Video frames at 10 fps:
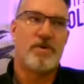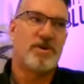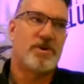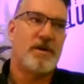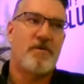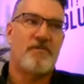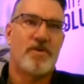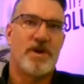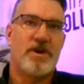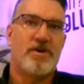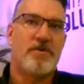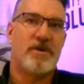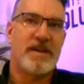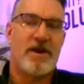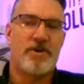When you come over here
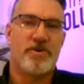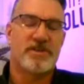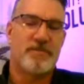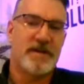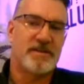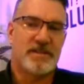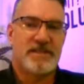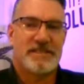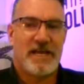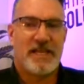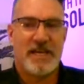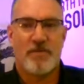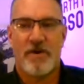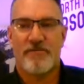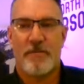and now you're expected to sell
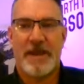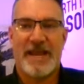anywhere from